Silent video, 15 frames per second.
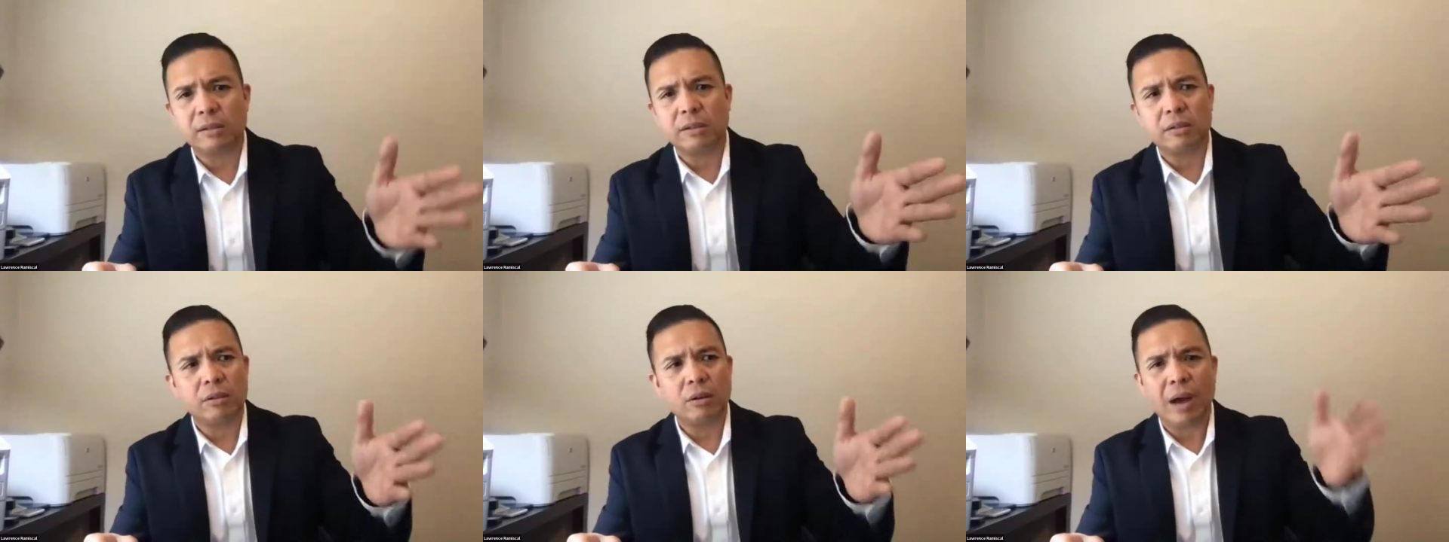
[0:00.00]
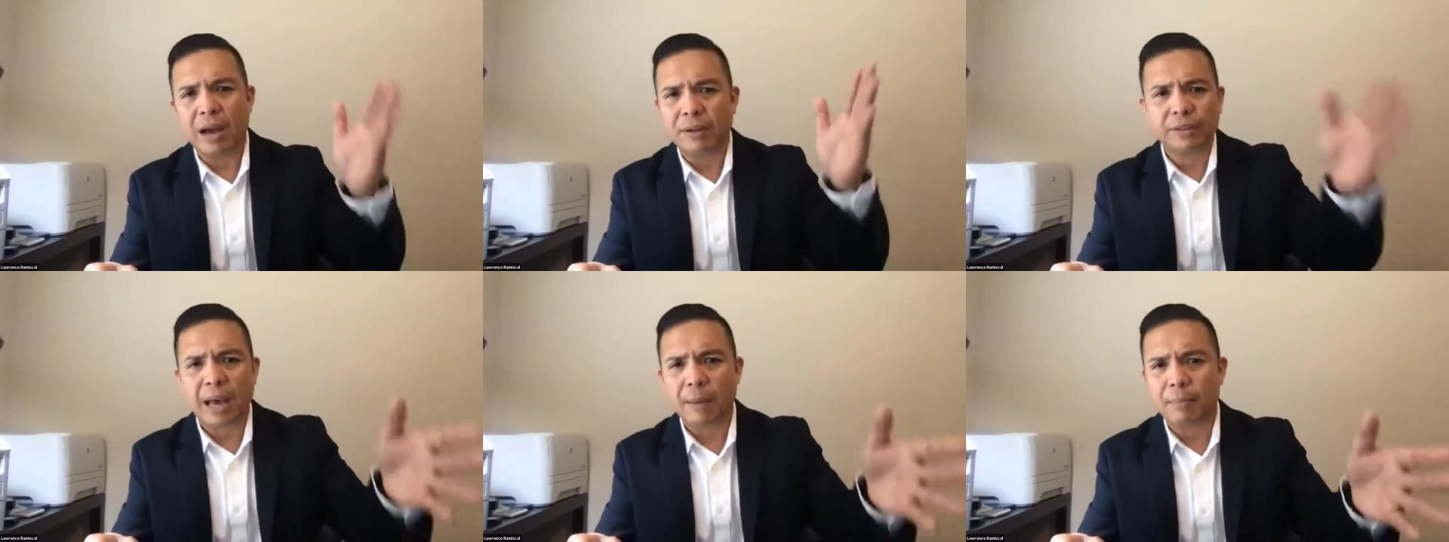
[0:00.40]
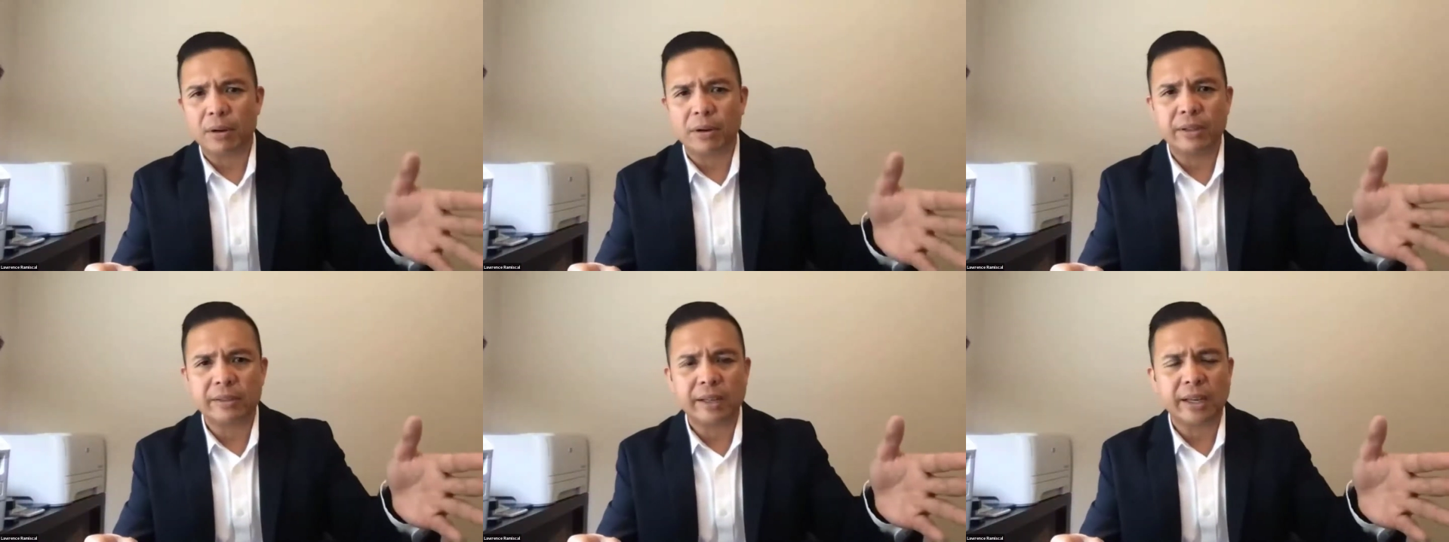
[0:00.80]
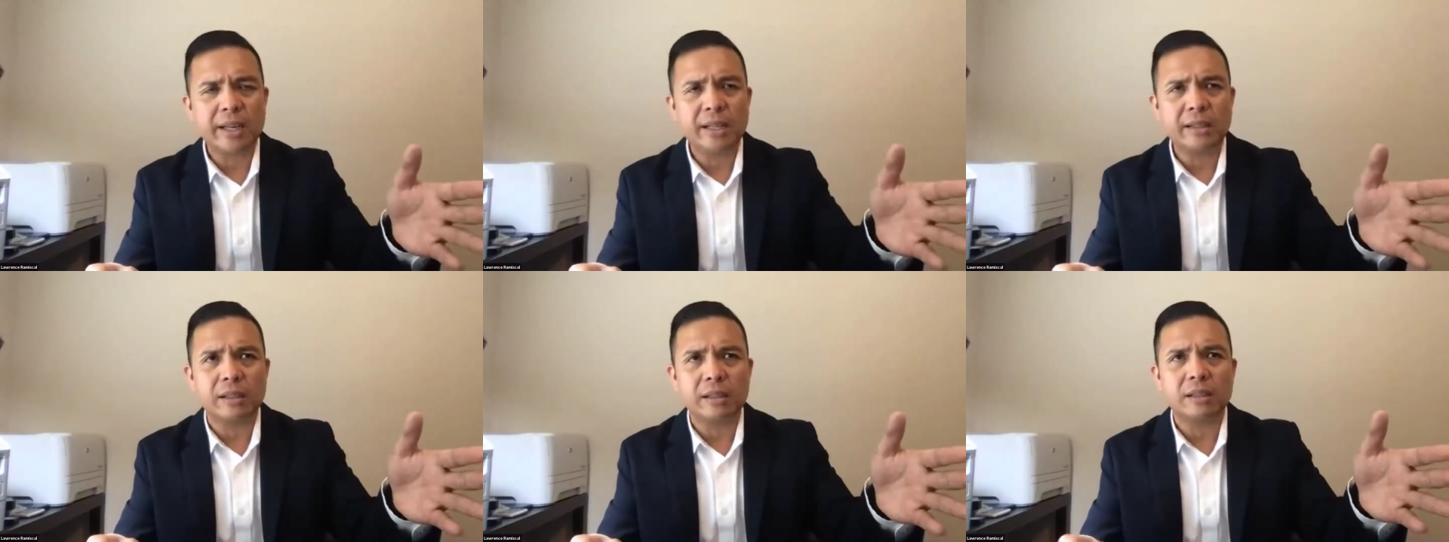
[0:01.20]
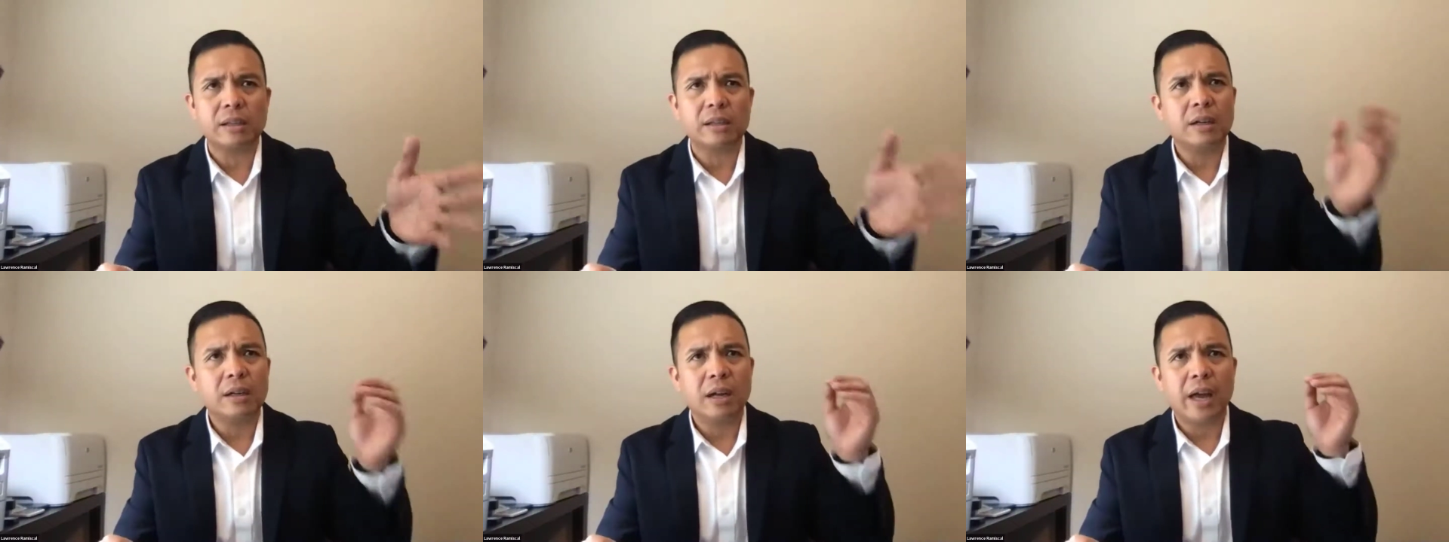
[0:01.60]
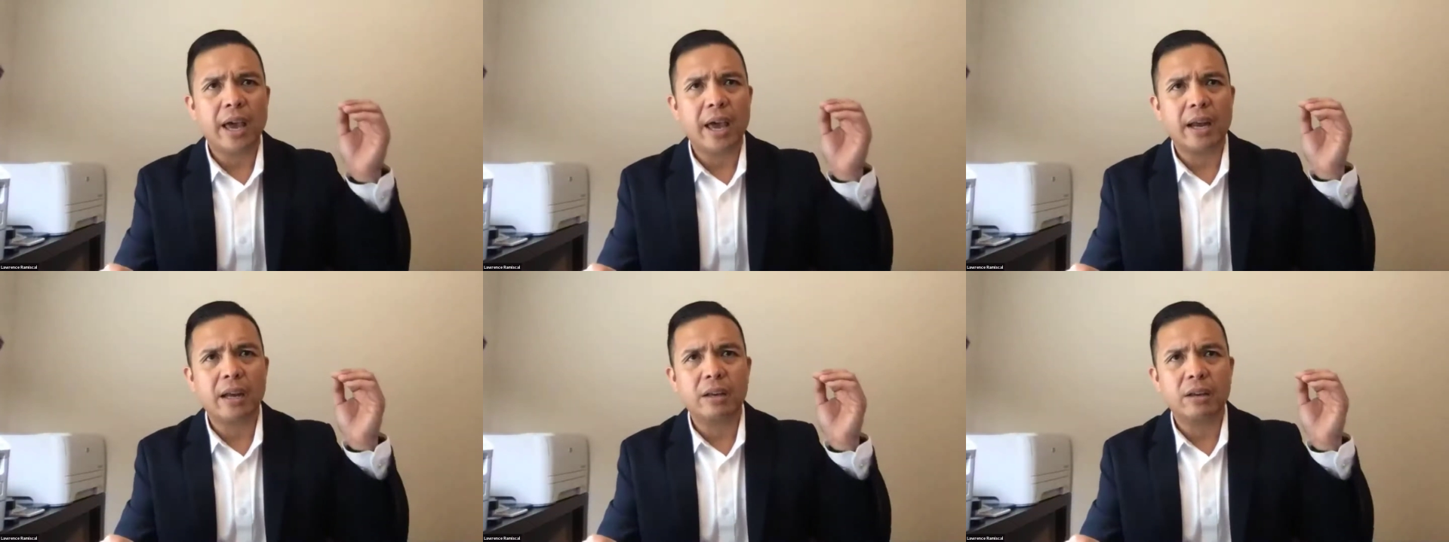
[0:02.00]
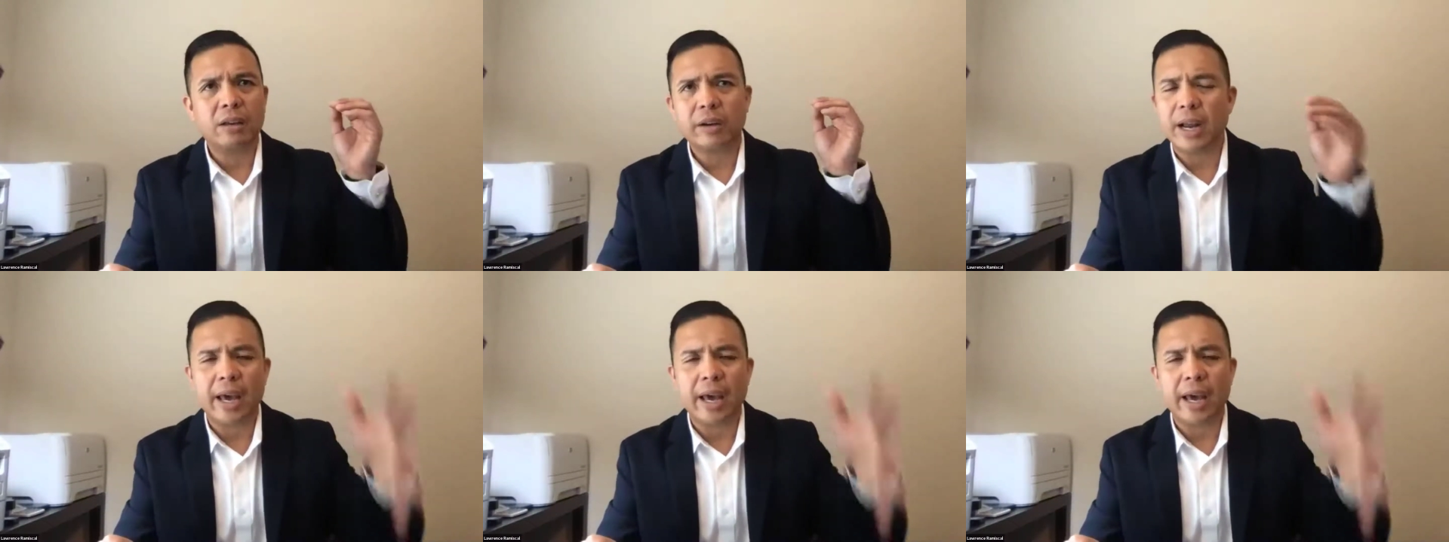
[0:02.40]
you have scapular dyskinesis and you're going